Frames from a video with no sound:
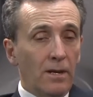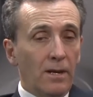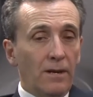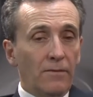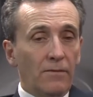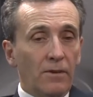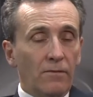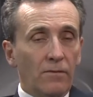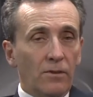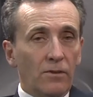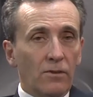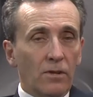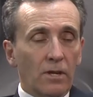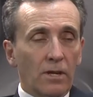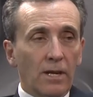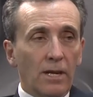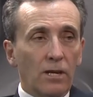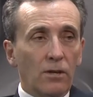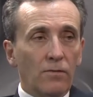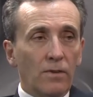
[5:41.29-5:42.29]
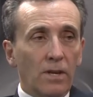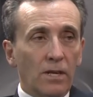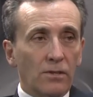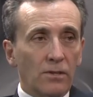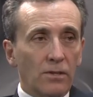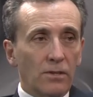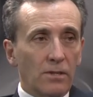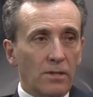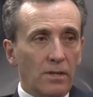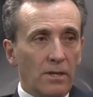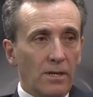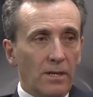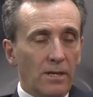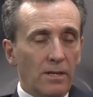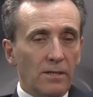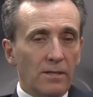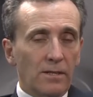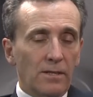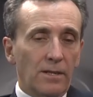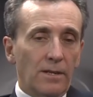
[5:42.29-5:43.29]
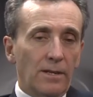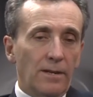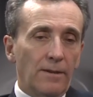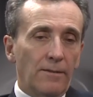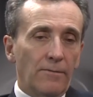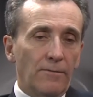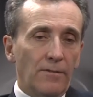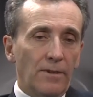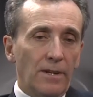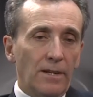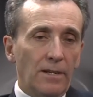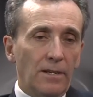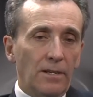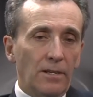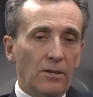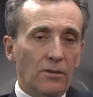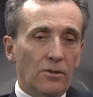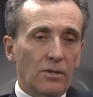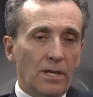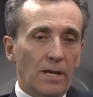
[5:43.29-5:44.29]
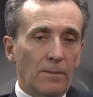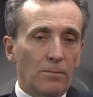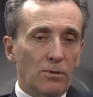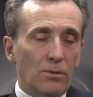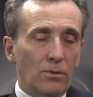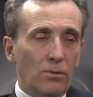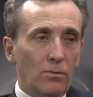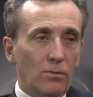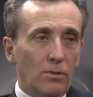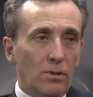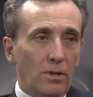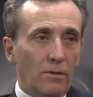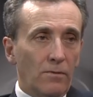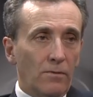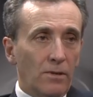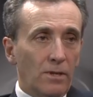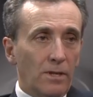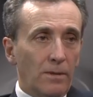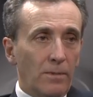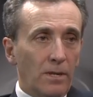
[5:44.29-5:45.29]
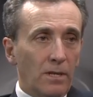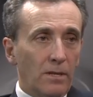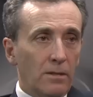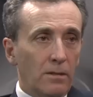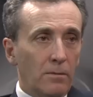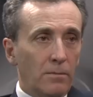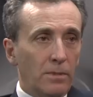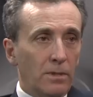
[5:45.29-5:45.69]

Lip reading: I think this is a kind of exercise that is absolutely fundamental,